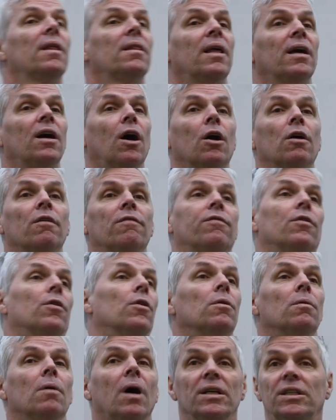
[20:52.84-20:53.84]
than they are
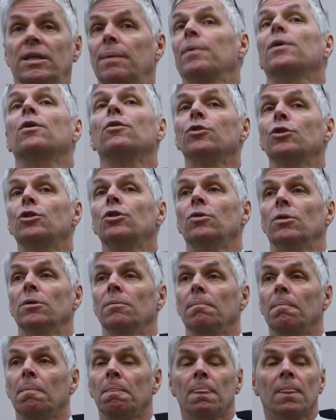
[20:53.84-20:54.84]
for a typical student.
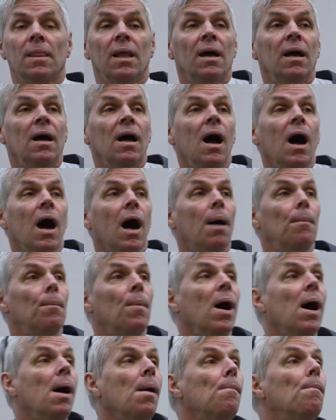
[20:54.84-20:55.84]

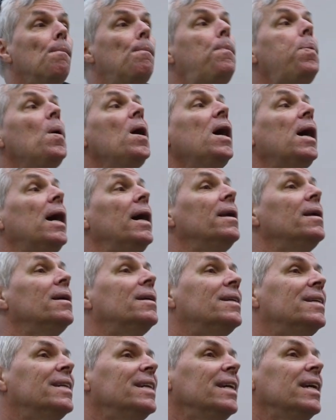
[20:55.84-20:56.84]

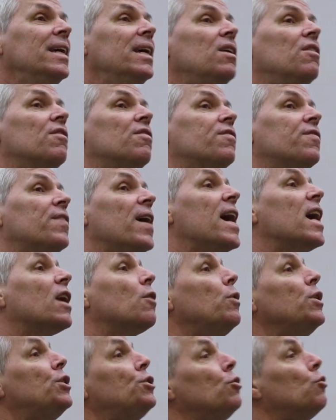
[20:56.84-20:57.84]
But in
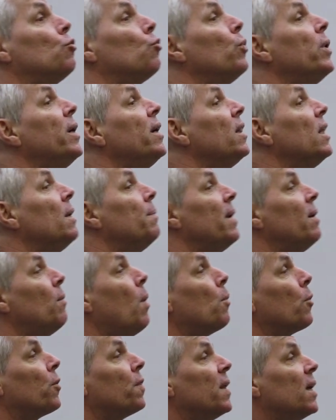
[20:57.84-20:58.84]
fact, we should really be,
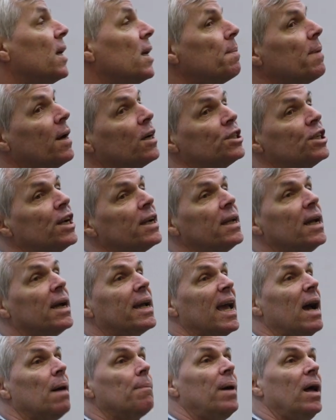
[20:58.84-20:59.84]
when we're thinking about checking
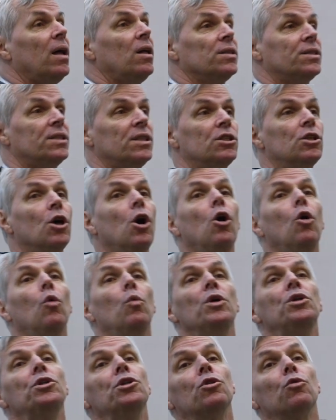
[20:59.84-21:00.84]
account balances,
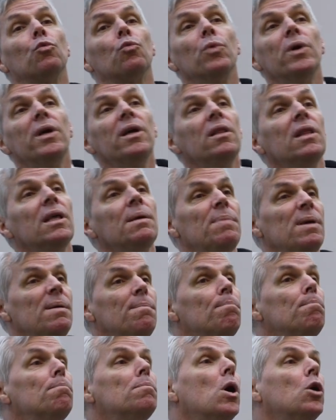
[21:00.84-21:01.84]
we should really be
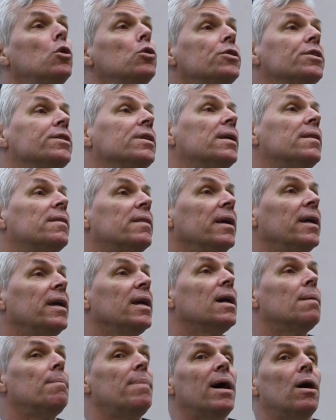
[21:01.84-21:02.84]
mostly
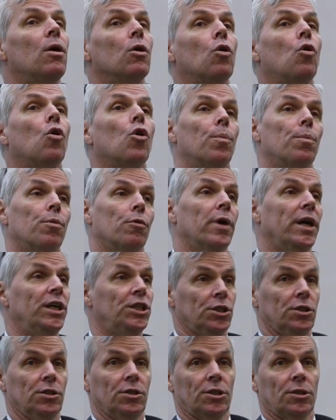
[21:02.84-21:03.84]
thinking about
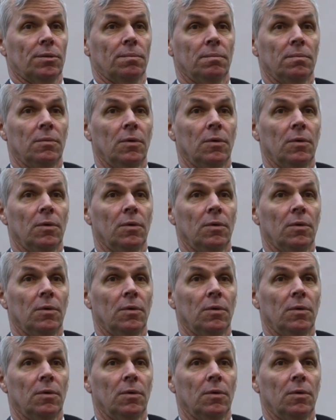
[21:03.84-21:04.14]
corporations,